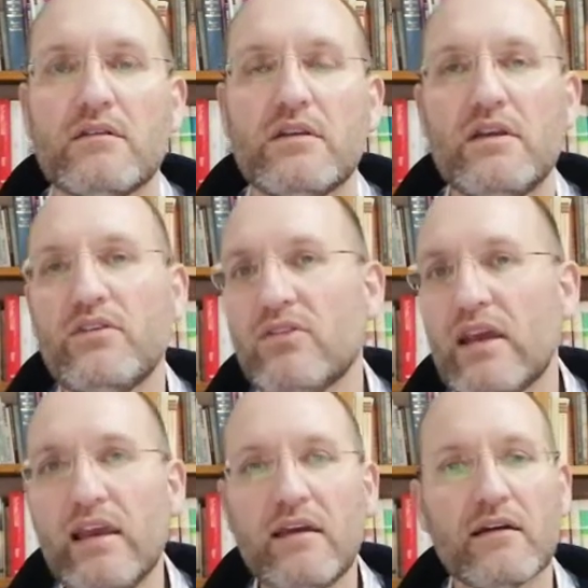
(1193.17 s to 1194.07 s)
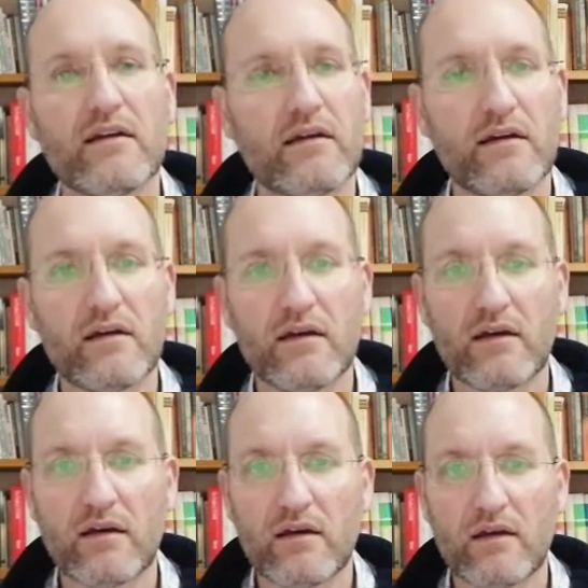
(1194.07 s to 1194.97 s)
So do you see?
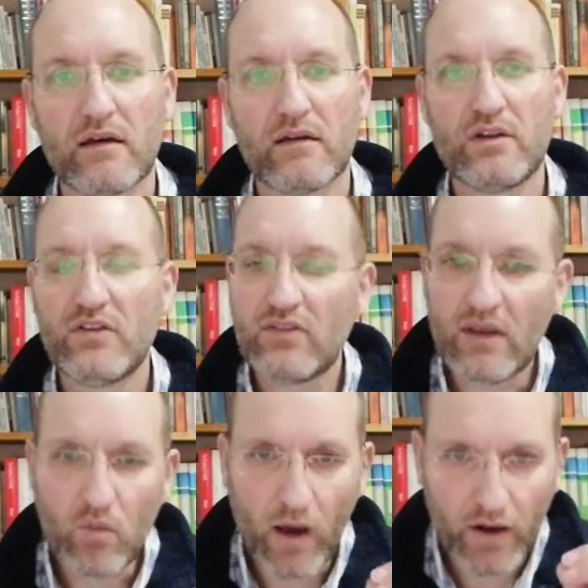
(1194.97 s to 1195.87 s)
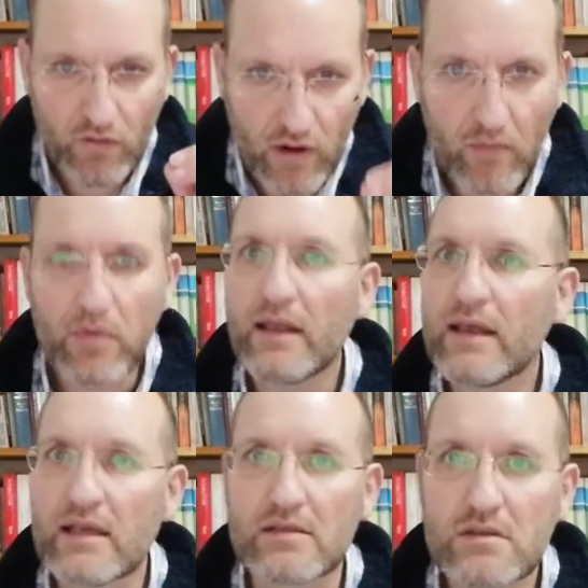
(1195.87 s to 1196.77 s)
Do you see why
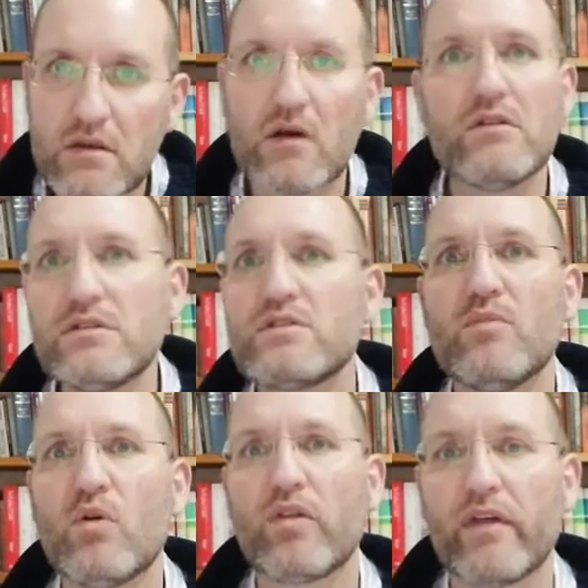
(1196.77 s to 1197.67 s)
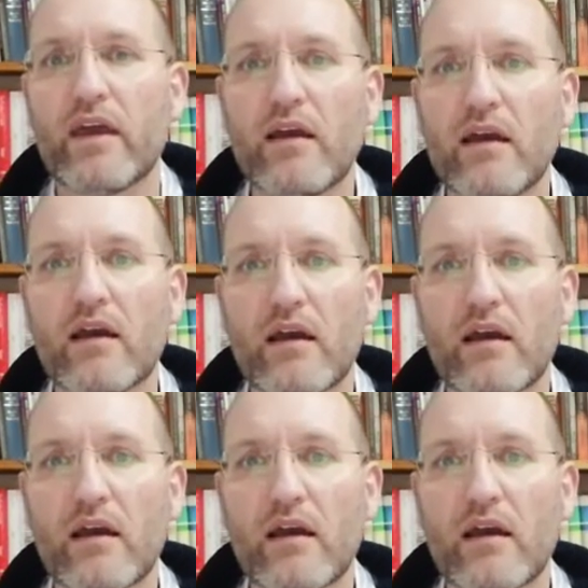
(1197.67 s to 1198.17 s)
grumbling is no small thing?